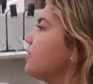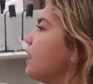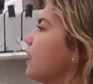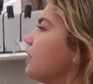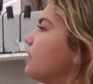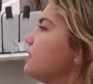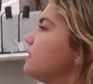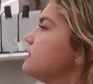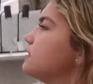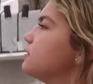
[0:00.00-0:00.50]
I
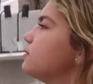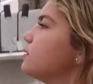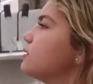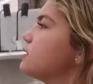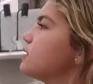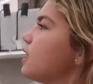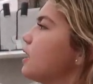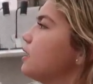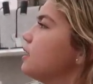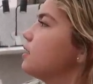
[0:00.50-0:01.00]
have the LED ones
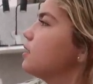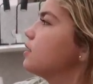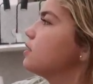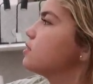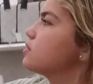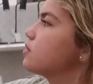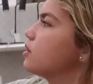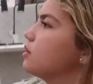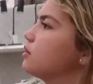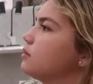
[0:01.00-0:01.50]
that I need to
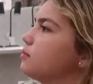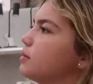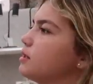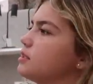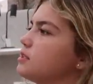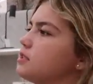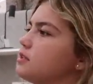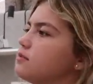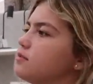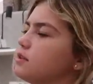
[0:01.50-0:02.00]
install on my
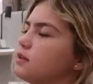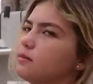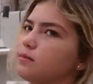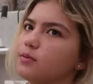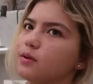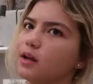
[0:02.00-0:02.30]
TV,